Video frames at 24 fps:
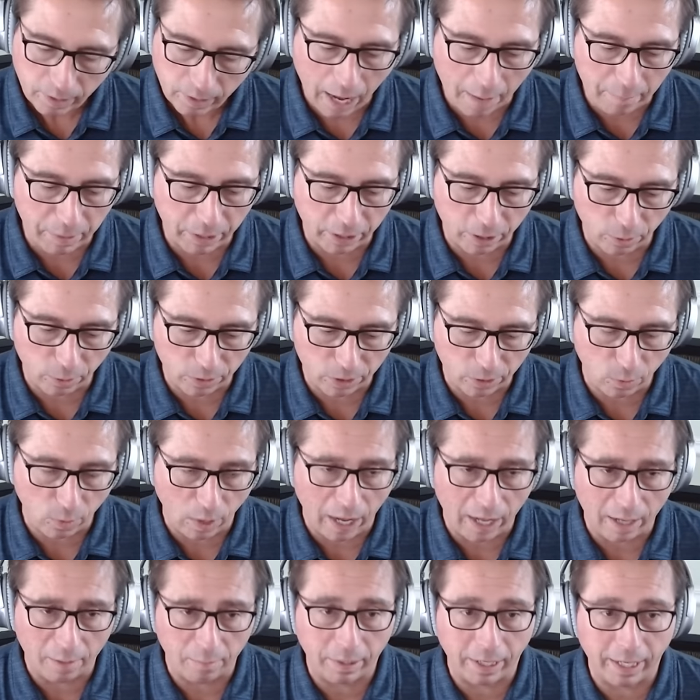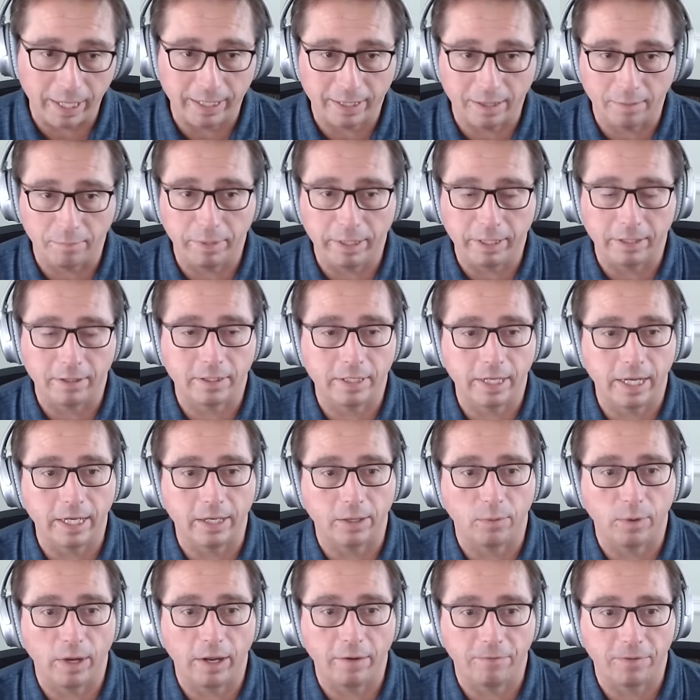i'm going to go with qual but i think the bigger
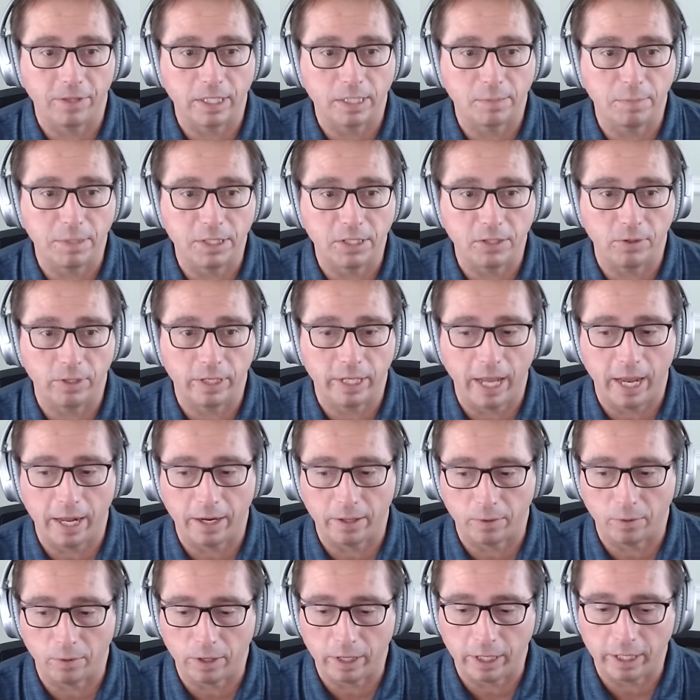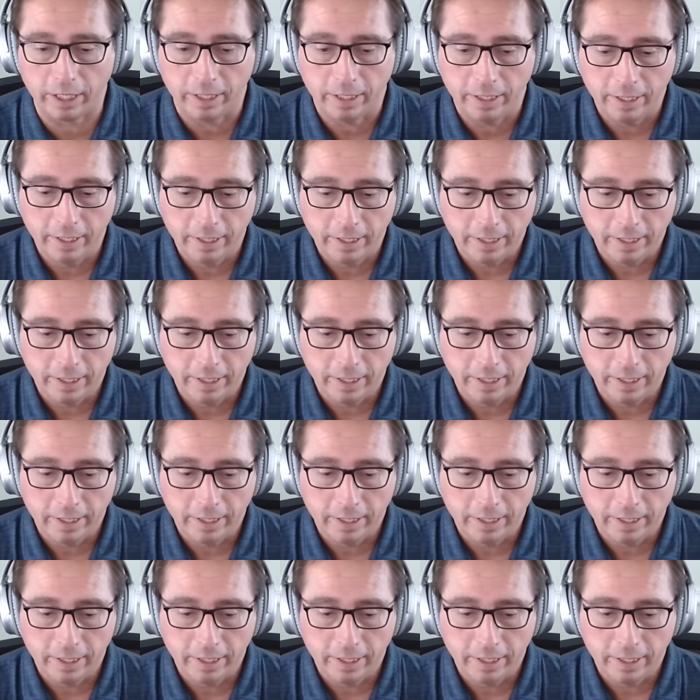takeaway for this mystery category